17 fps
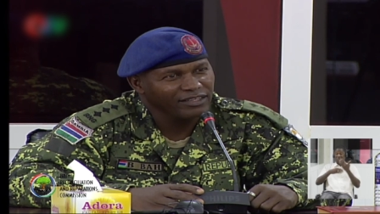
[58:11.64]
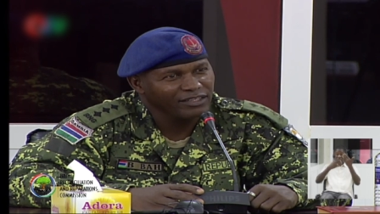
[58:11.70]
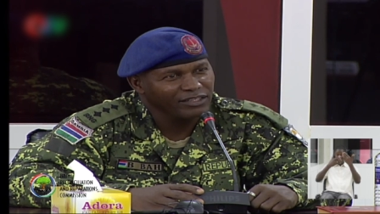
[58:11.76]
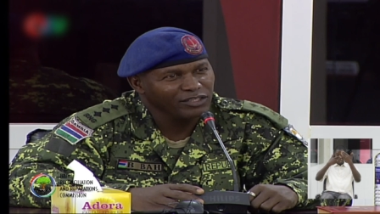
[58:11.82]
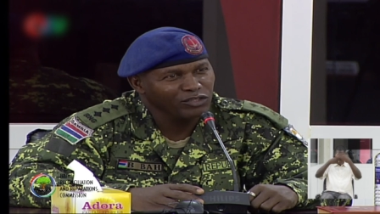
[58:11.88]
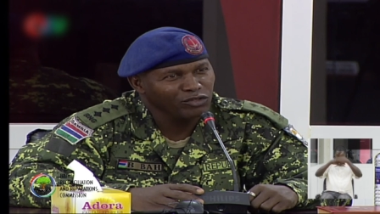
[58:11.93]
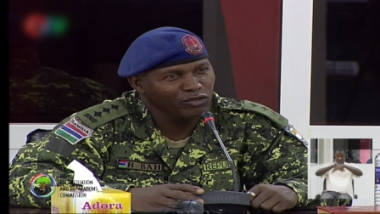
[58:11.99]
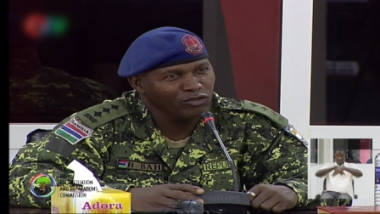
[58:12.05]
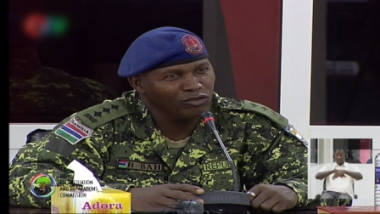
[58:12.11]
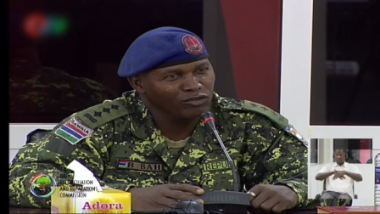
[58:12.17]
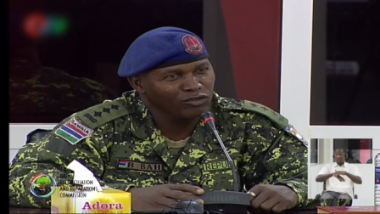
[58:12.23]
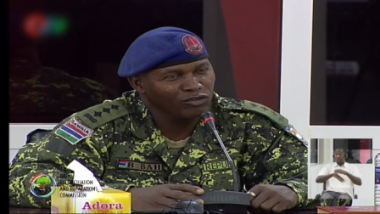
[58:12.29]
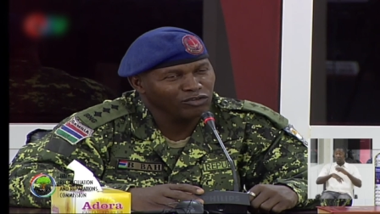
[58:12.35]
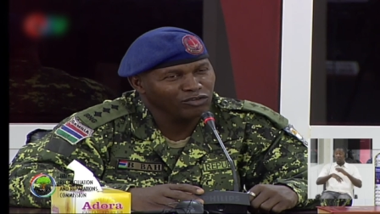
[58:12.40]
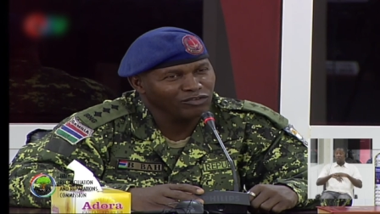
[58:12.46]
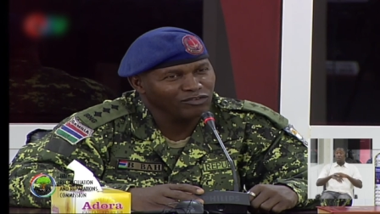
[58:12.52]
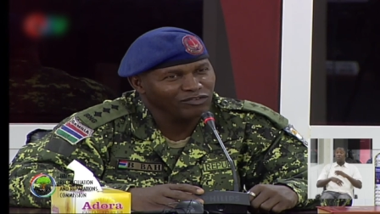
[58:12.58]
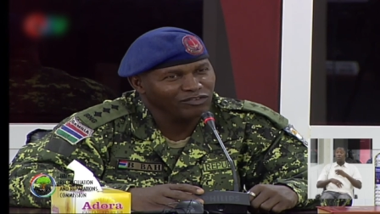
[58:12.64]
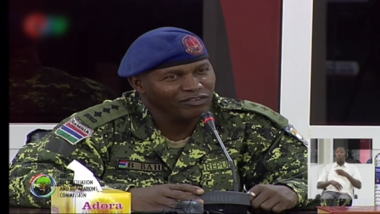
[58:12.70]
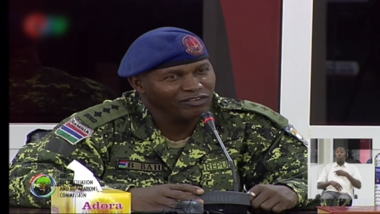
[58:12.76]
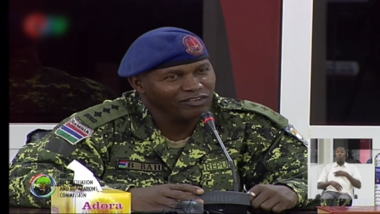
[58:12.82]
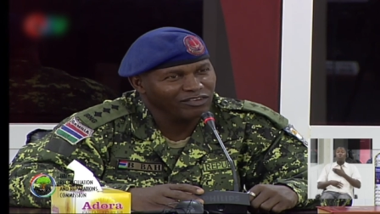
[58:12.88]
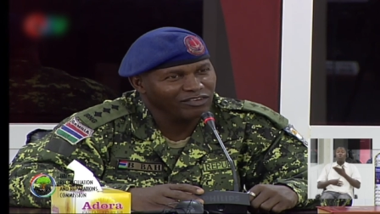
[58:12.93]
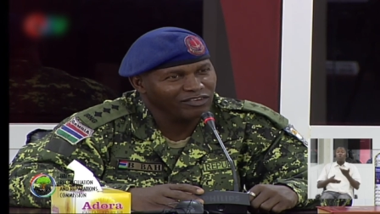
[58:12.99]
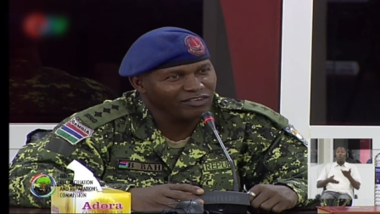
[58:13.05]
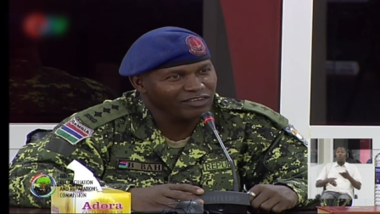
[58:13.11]
So
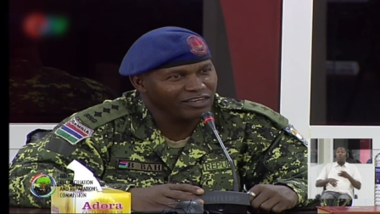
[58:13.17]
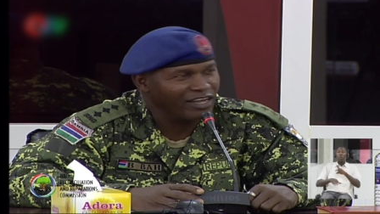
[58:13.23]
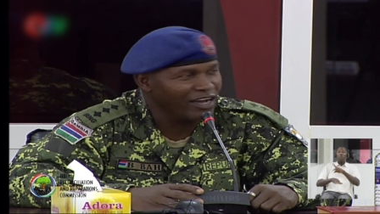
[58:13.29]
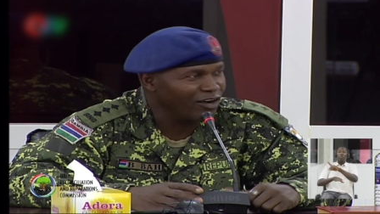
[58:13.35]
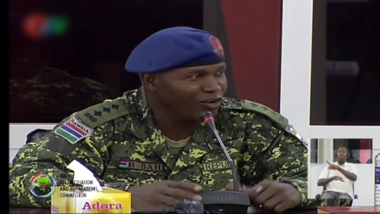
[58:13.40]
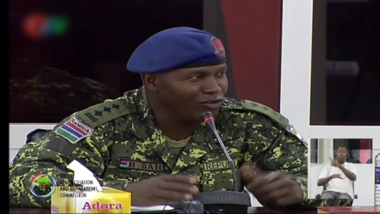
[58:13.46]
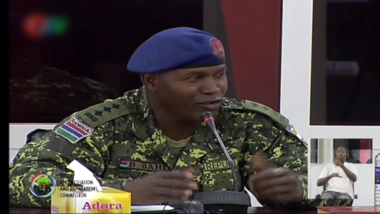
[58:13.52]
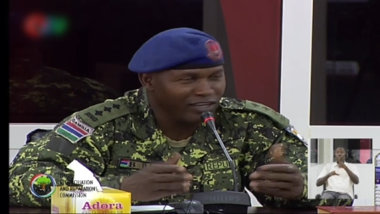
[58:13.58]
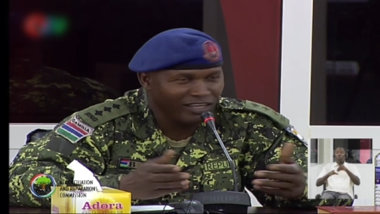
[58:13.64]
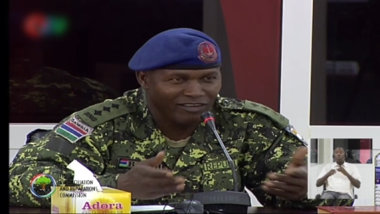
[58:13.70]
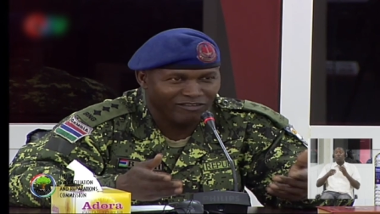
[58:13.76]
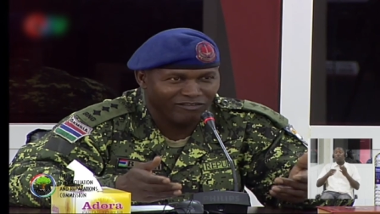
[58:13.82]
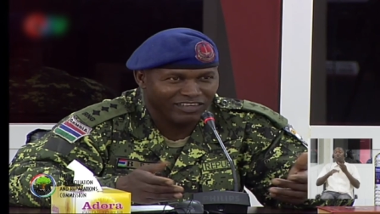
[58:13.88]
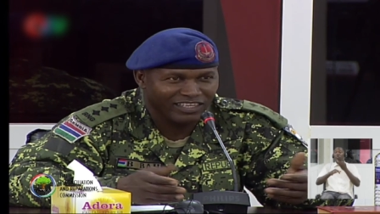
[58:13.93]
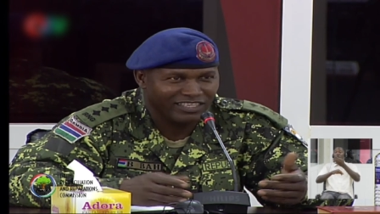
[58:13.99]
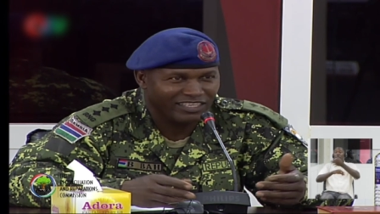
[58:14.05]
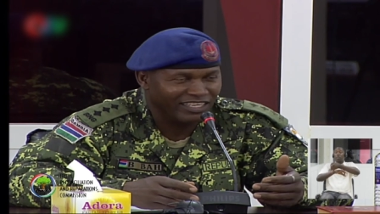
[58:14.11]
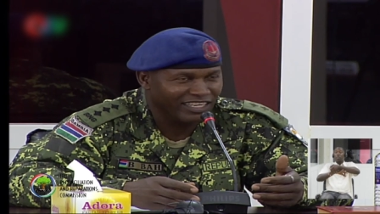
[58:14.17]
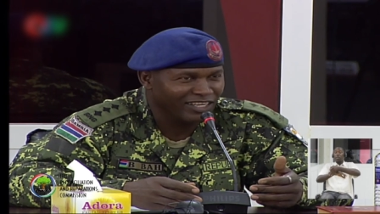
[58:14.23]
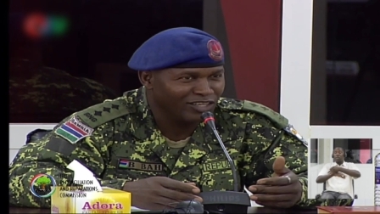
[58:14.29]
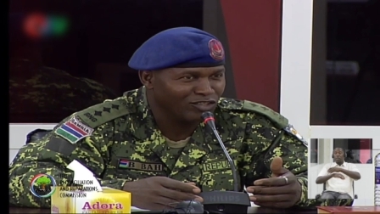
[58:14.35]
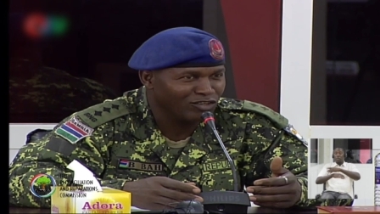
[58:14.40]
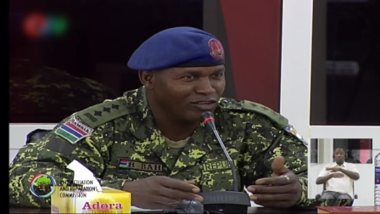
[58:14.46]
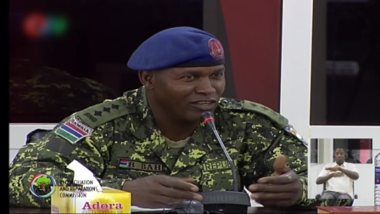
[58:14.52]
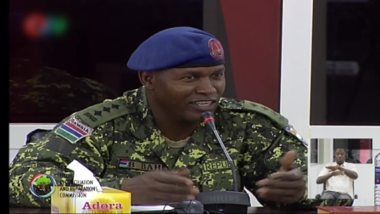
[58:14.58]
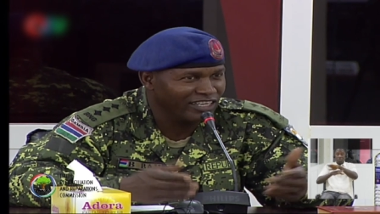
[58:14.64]
down the
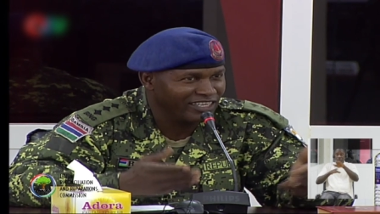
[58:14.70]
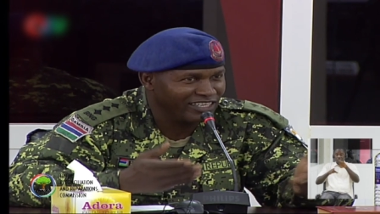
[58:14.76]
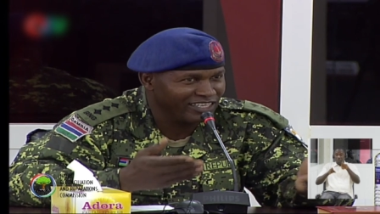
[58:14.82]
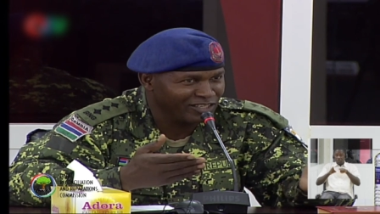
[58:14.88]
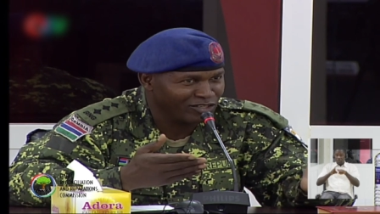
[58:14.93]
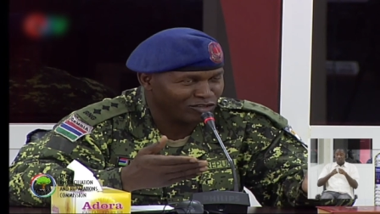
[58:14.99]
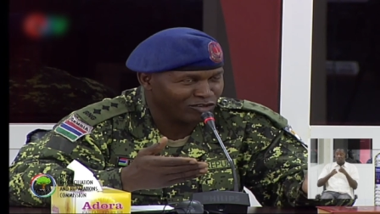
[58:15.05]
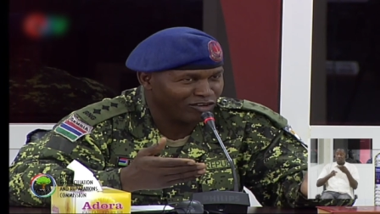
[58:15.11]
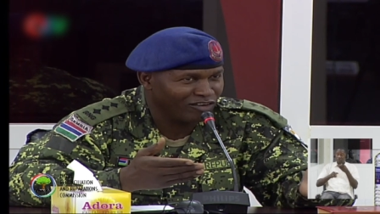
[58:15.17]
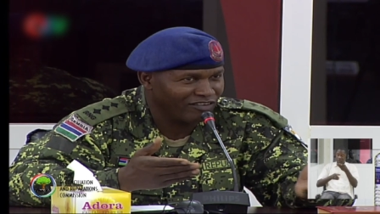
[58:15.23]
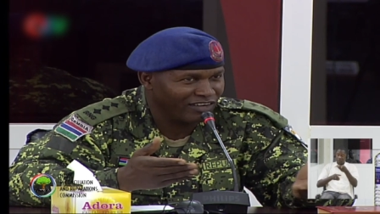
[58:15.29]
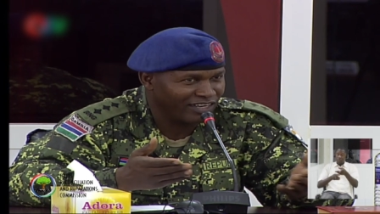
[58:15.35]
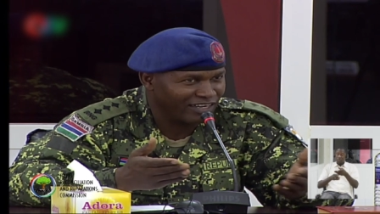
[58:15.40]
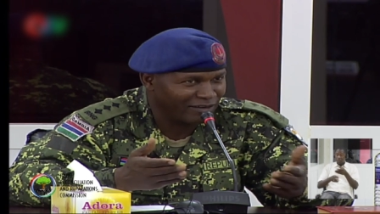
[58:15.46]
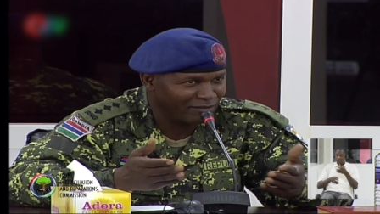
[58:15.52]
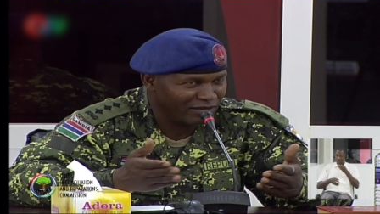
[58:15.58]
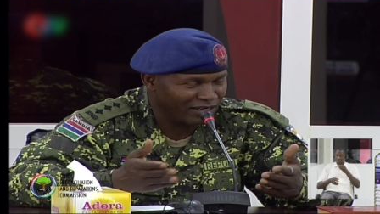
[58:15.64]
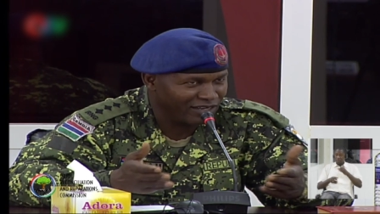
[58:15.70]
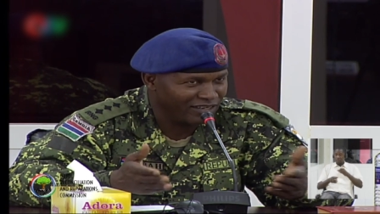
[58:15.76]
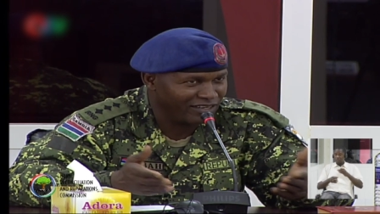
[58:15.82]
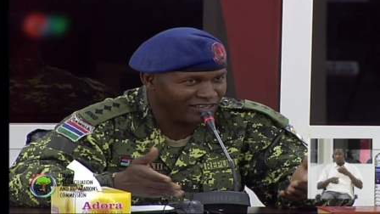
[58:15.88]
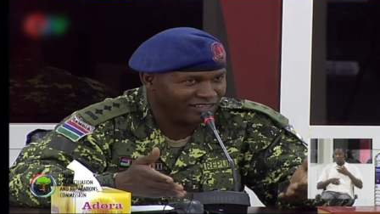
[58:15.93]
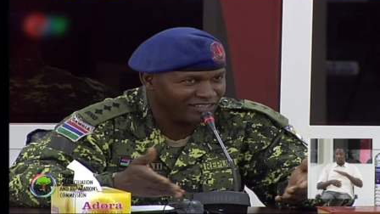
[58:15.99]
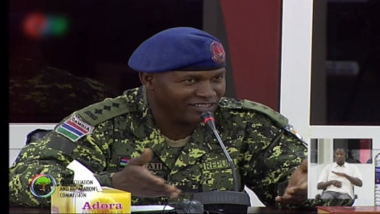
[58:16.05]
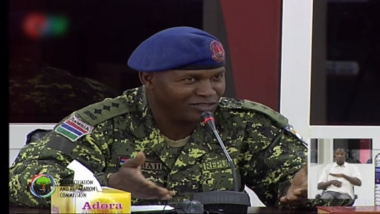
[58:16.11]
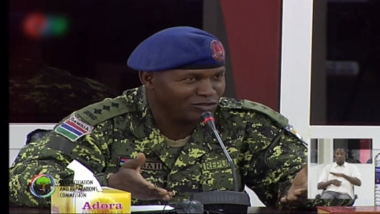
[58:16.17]
investigation, they discovered about
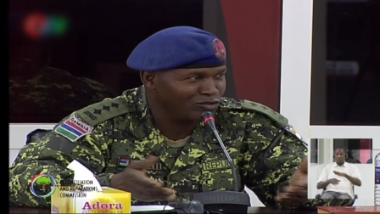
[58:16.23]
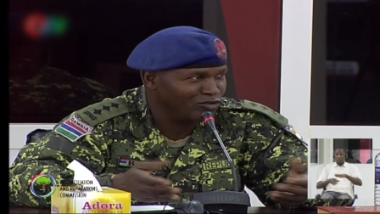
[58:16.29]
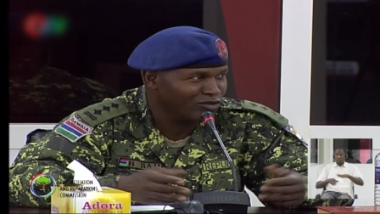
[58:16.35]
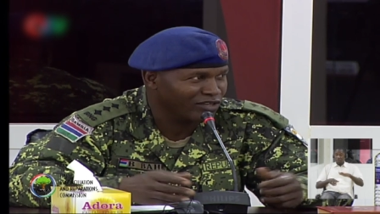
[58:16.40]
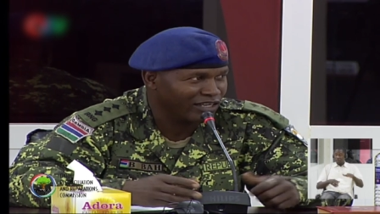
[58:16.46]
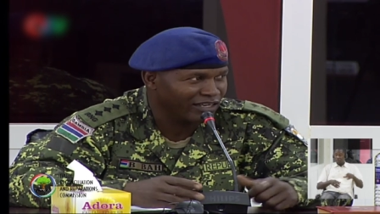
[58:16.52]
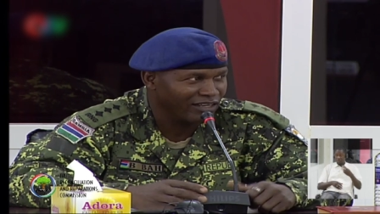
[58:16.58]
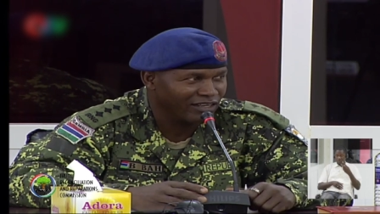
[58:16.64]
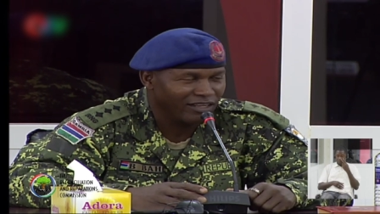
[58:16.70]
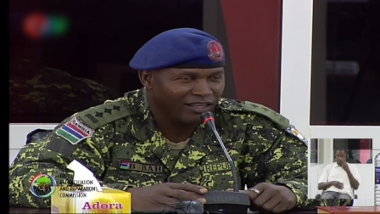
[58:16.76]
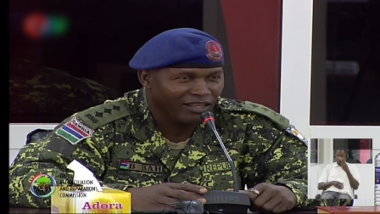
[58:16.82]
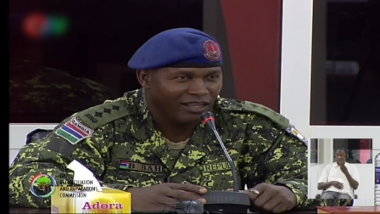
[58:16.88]
these children.